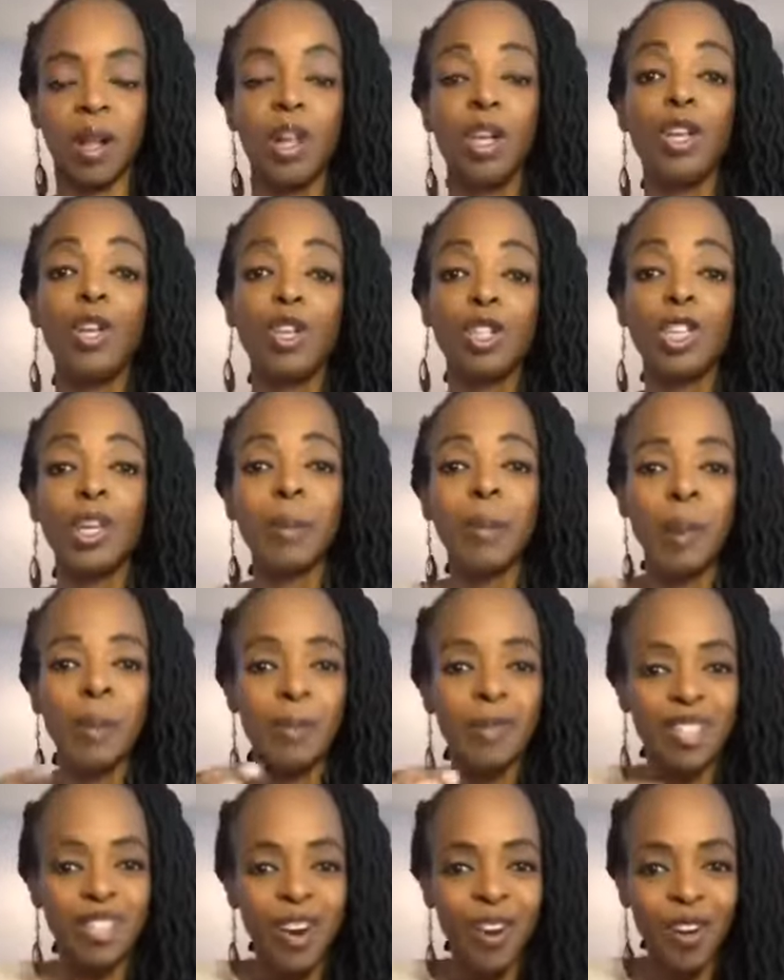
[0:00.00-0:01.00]
Usually
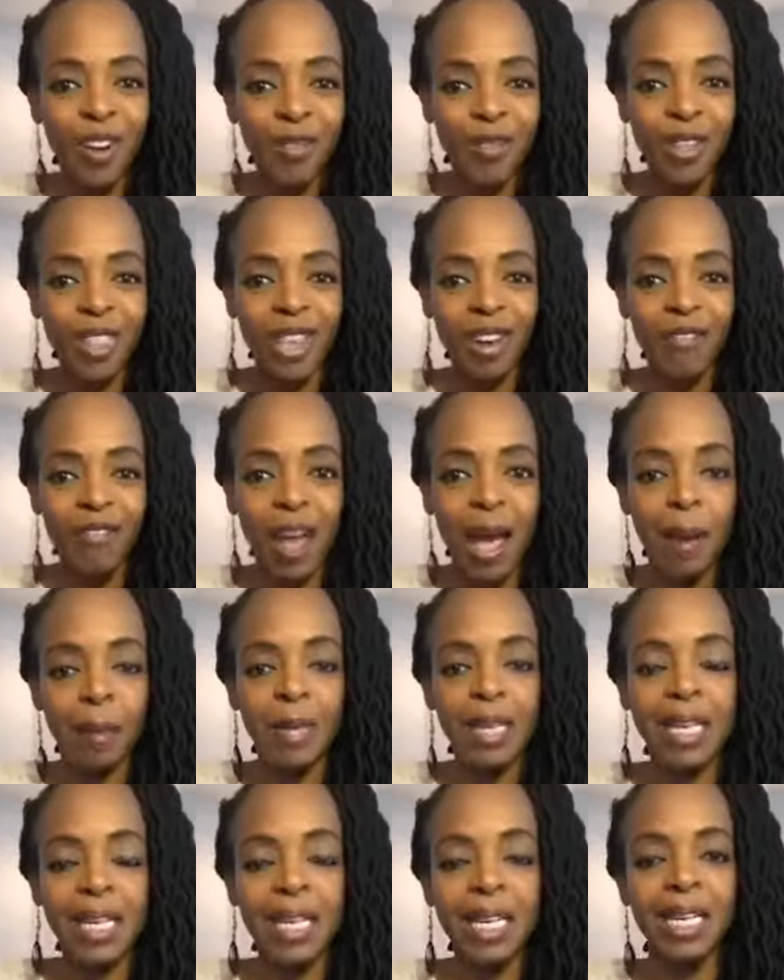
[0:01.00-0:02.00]
people start off with their
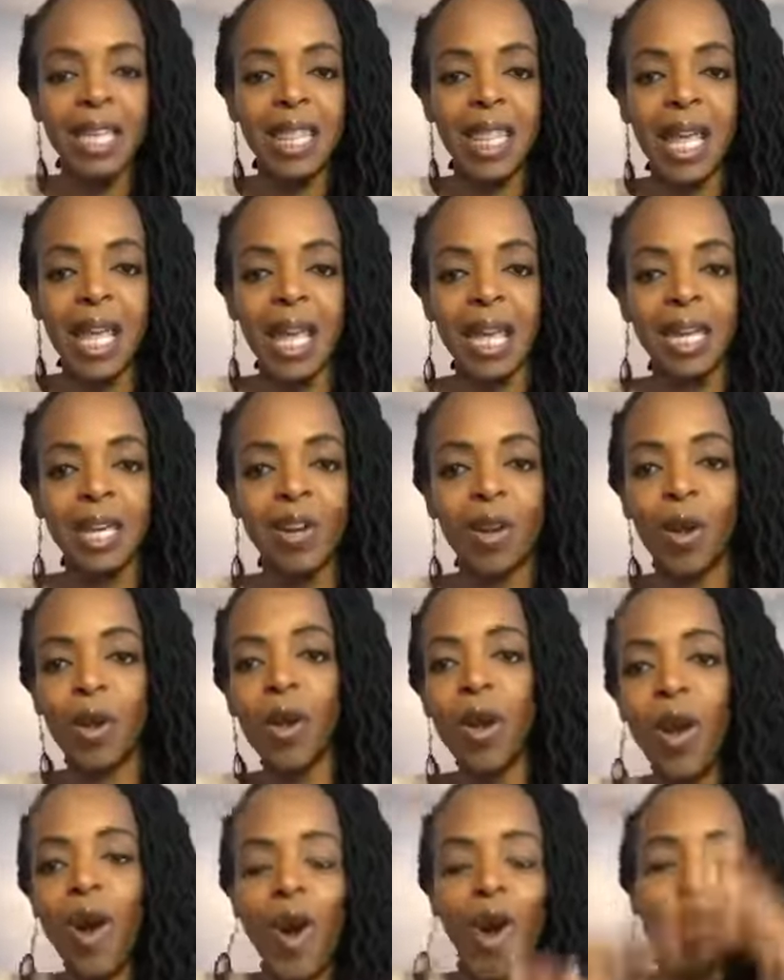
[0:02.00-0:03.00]
families and then, you know,
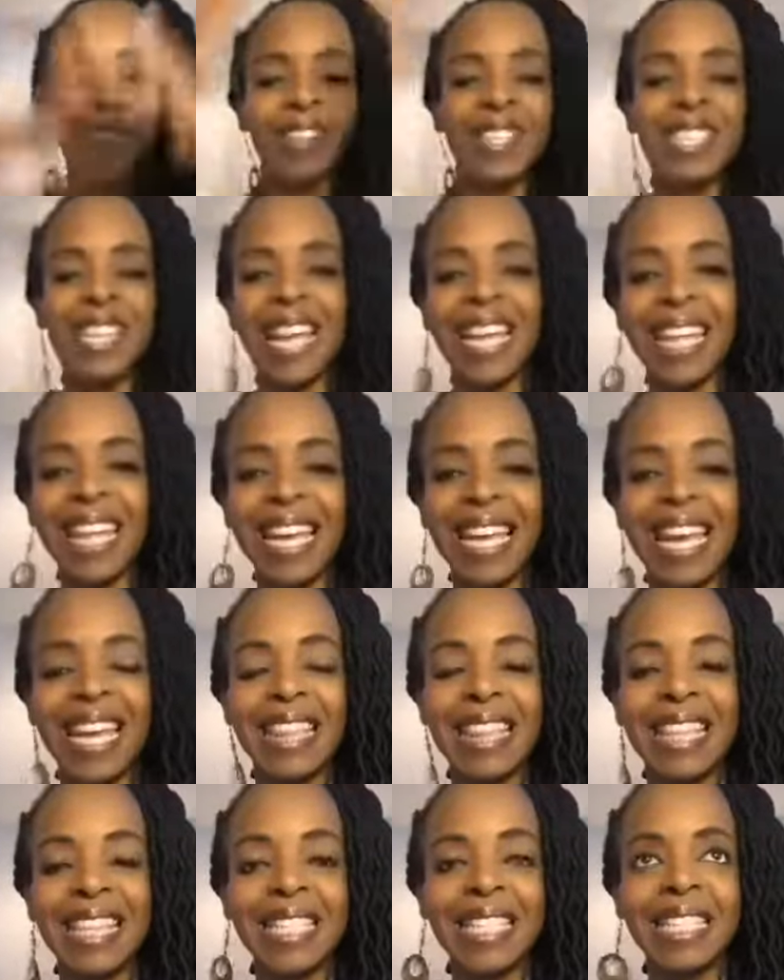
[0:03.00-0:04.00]
all of a sudden they
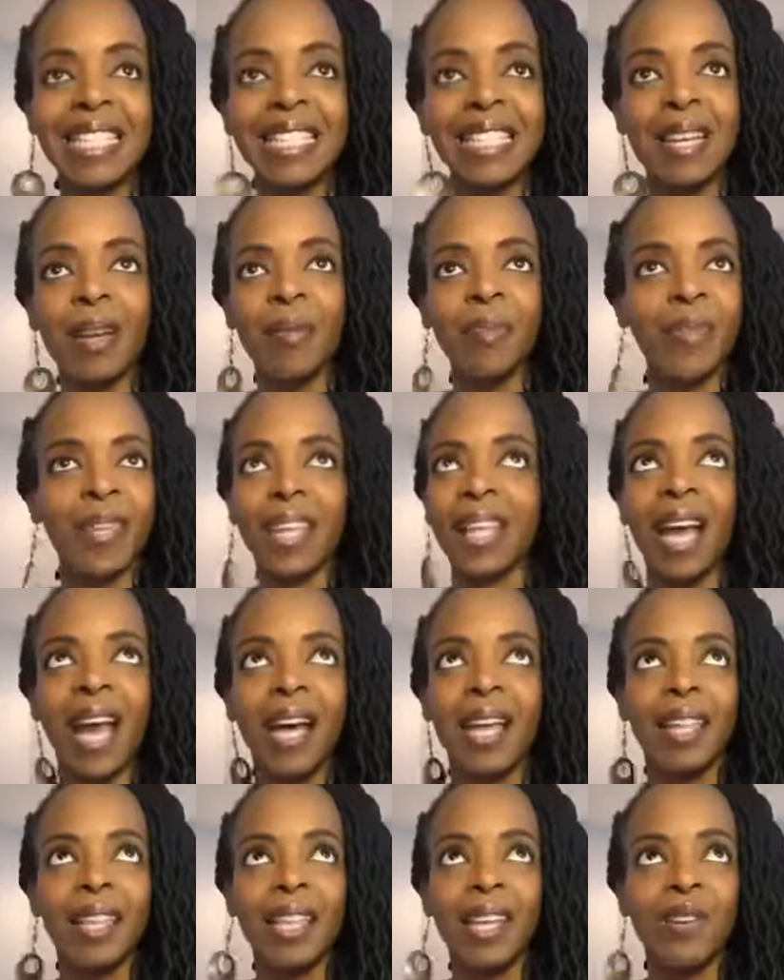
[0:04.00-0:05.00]
get this,
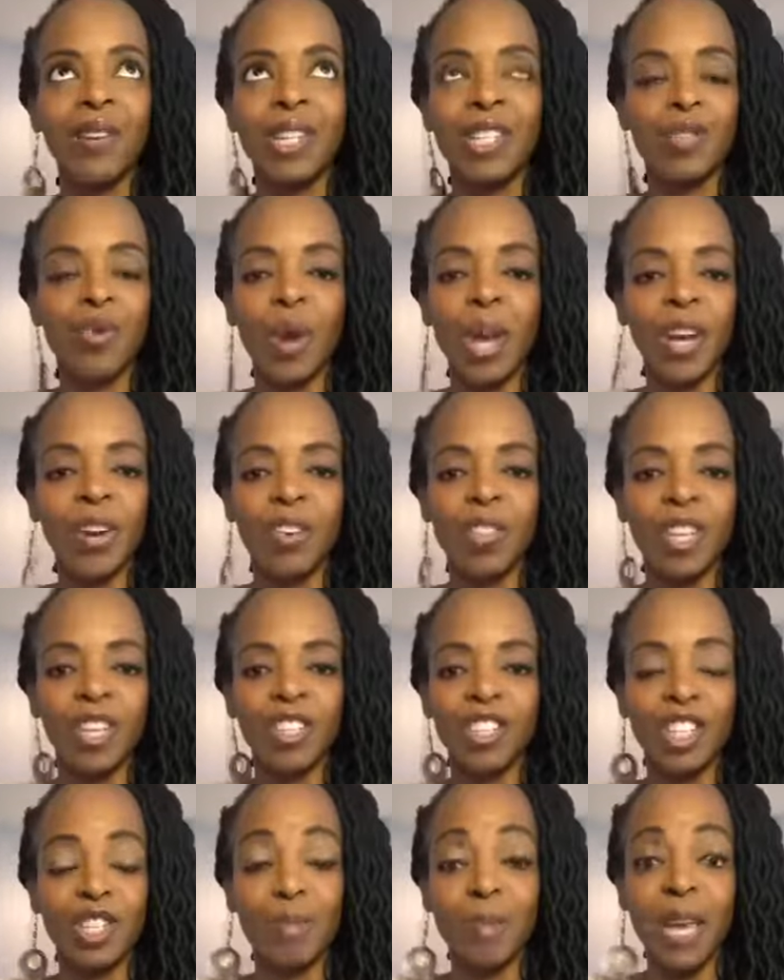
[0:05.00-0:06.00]
there is greater than
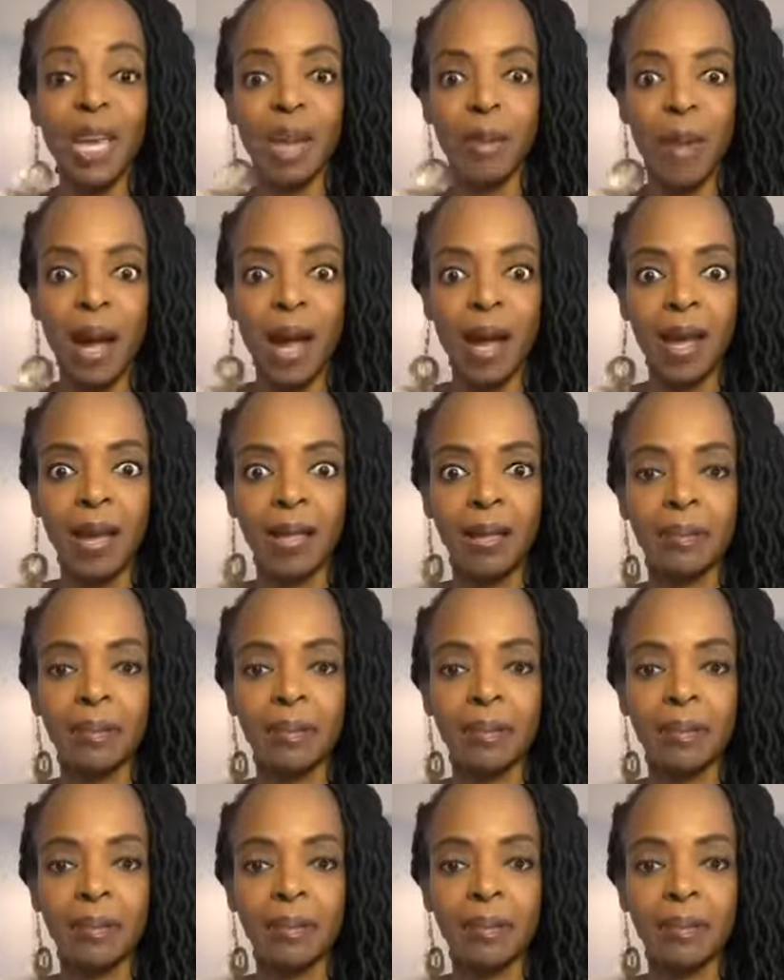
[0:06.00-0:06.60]
just me and mine.